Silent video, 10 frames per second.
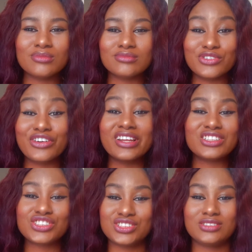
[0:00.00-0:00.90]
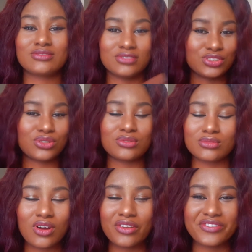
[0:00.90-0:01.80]
rich,
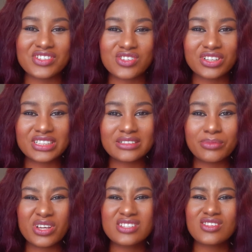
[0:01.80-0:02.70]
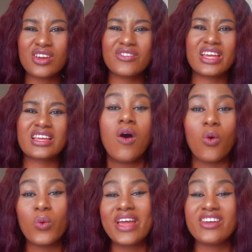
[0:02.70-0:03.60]
all of a sudden. But it's sort of like a
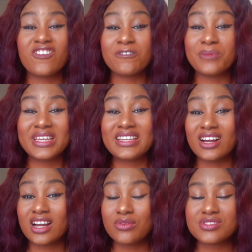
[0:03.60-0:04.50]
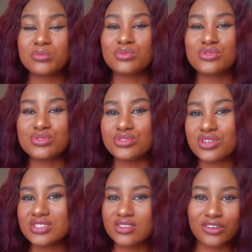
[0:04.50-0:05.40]
way of being accountable to
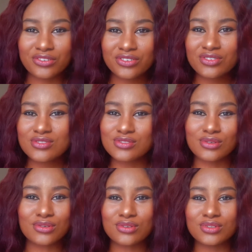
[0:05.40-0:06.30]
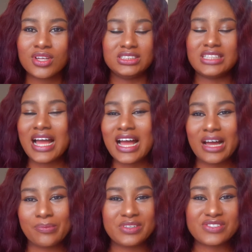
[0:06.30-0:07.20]
yourself. So that
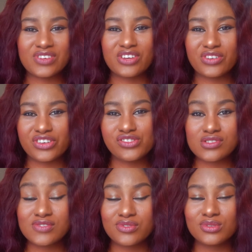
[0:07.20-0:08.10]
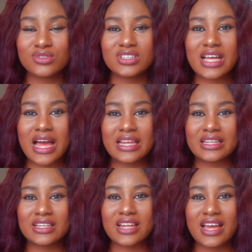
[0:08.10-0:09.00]
app is very, very useful.
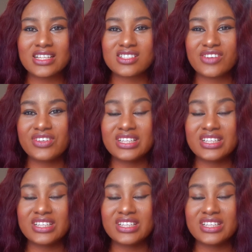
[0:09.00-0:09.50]
And I discovered